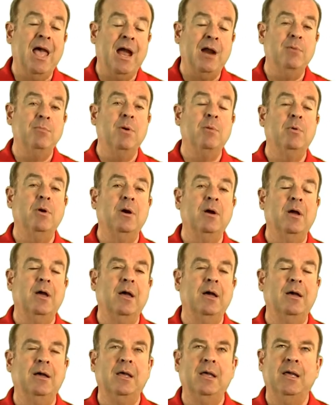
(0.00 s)
I remember a,
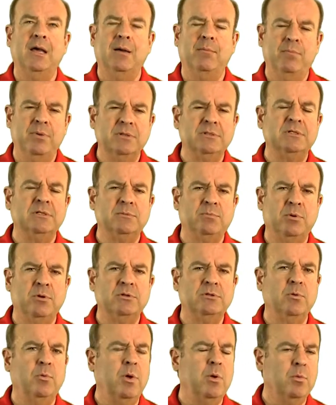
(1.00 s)
uh, a business
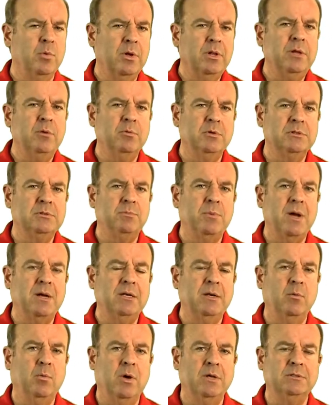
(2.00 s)
person we really
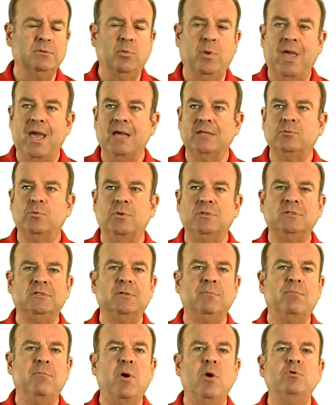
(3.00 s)
respected once, we asked, What's
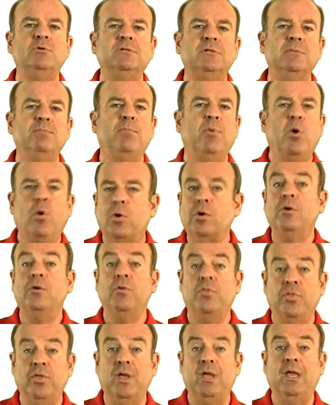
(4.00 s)
the most
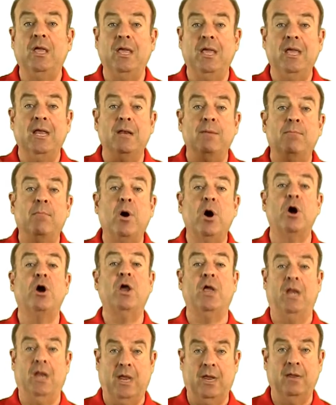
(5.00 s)
important thing in
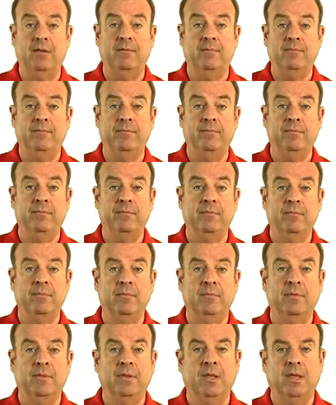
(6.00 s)
marketing?
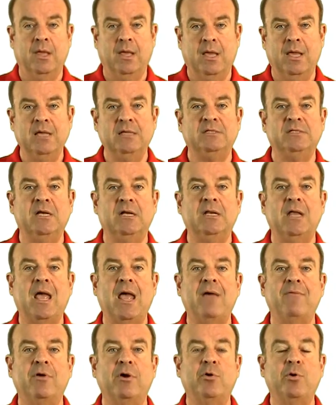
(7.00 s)
He said to
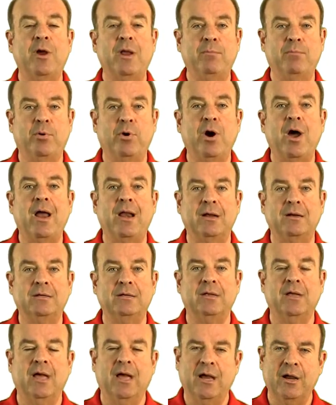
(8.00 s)
have a great
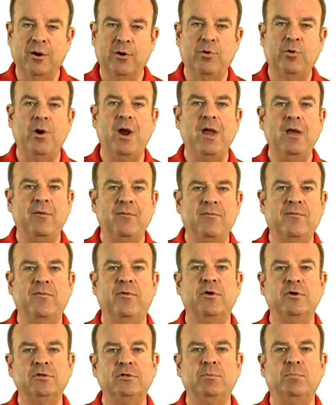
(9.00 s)
product, a great
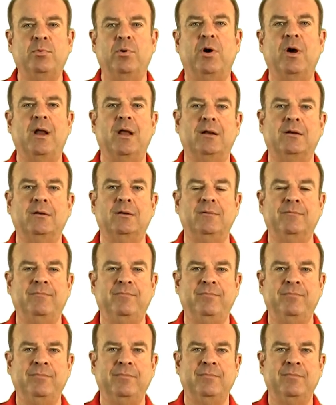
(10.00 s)
first product.
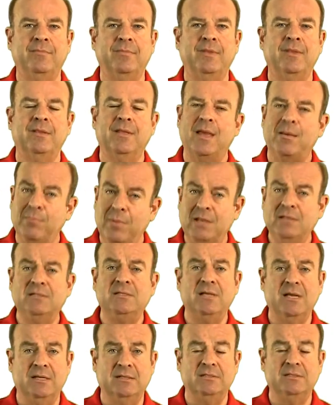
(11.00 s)
That made
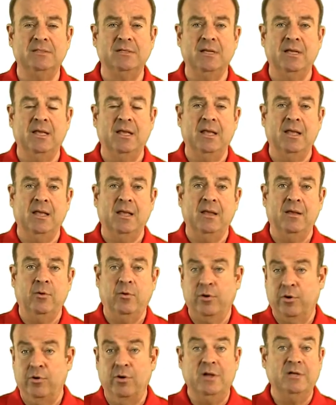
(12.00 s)
sense,
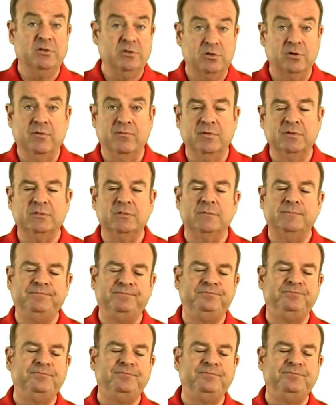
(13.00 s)
or great service.